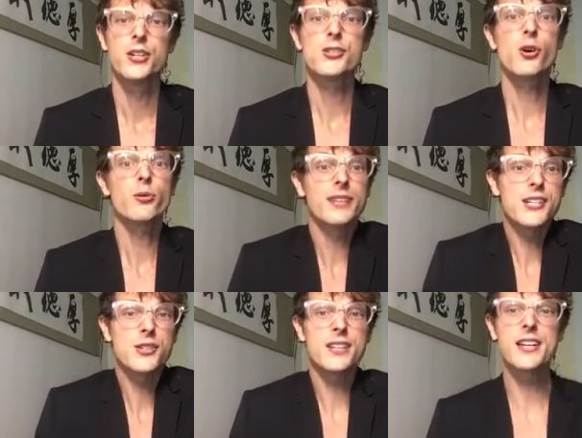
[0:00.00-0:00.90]
So
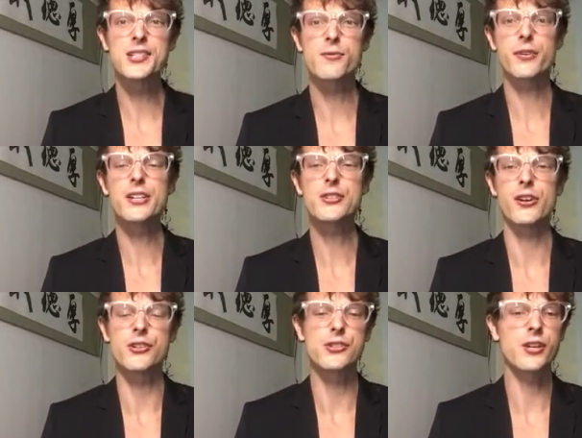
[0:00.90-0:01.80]
that's going to take some
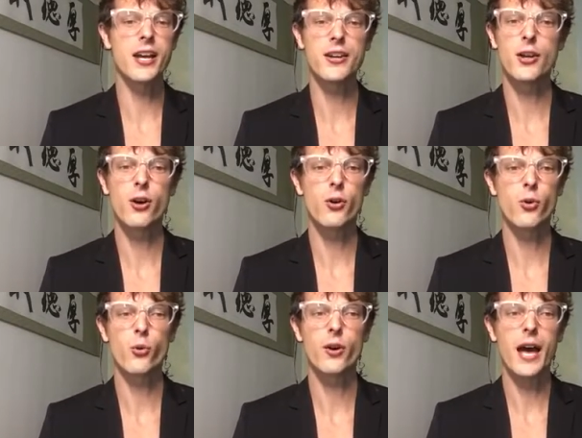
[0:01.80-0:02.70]
research. You got to
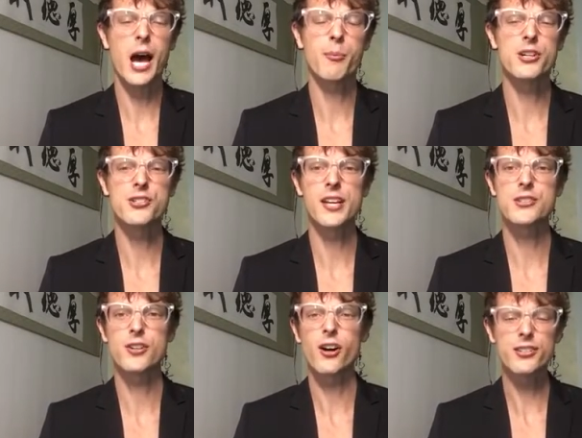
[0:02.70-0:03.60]
know how much
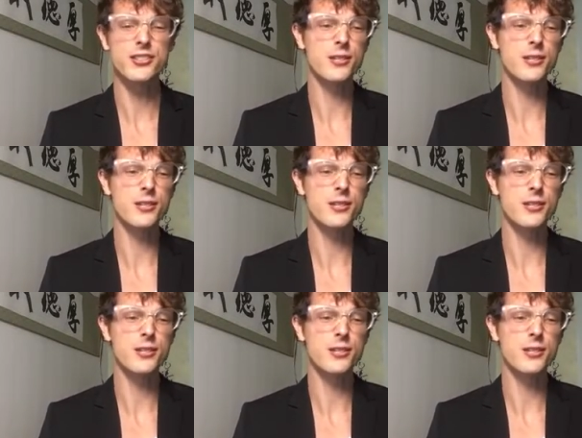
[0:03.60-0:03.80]
things cost.